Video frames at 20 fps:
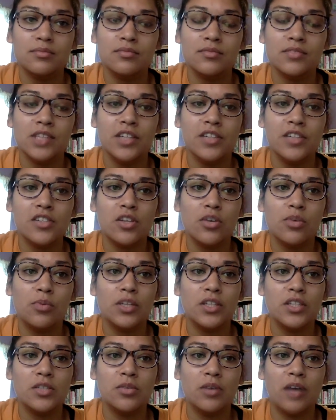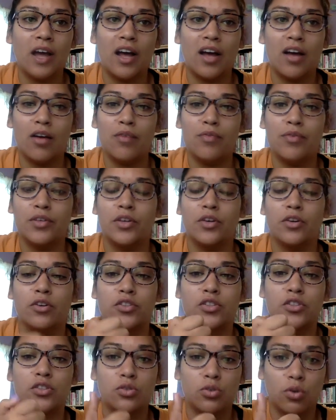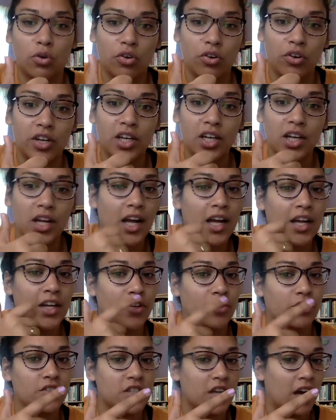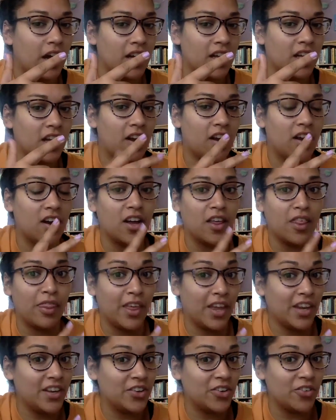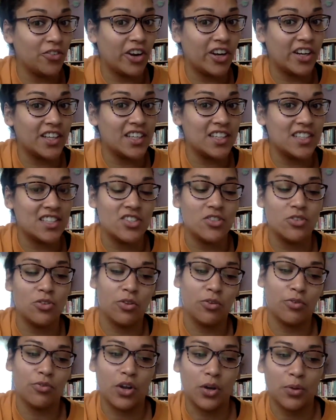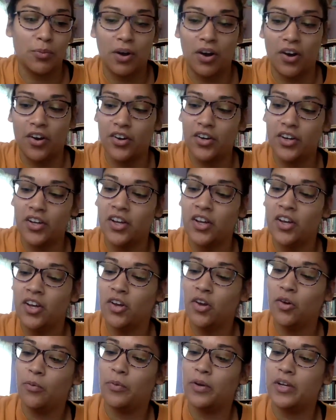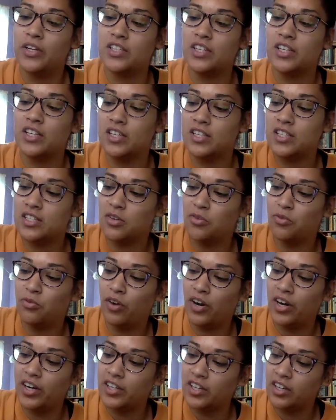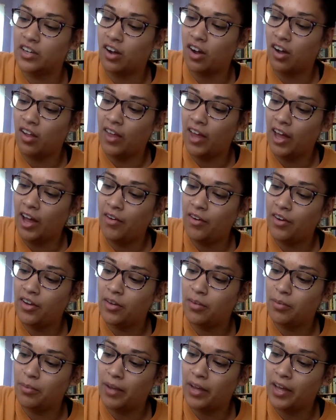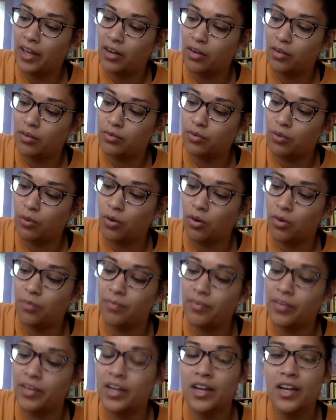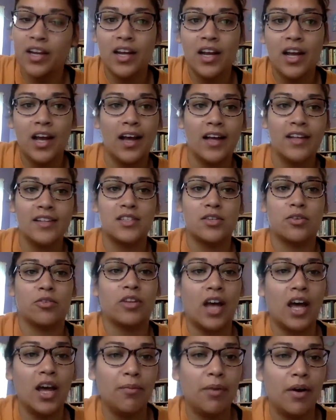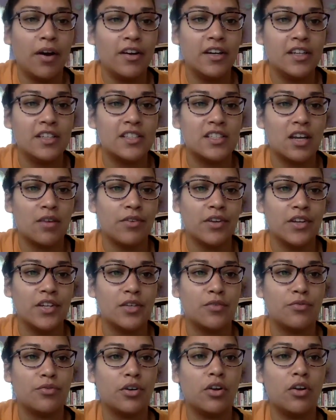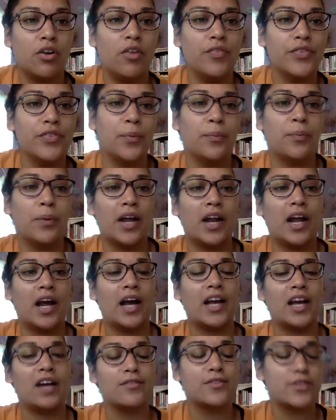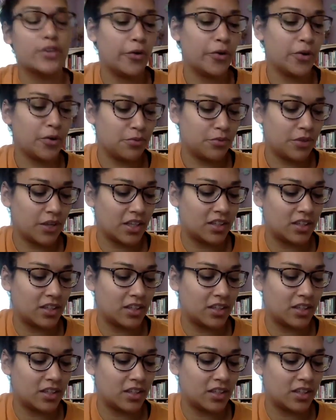And so once you have your story and your dialogue, then you're ready to do the fun part, which is writing it all out in panel form. And so that part is definitely difficult, but I have total faith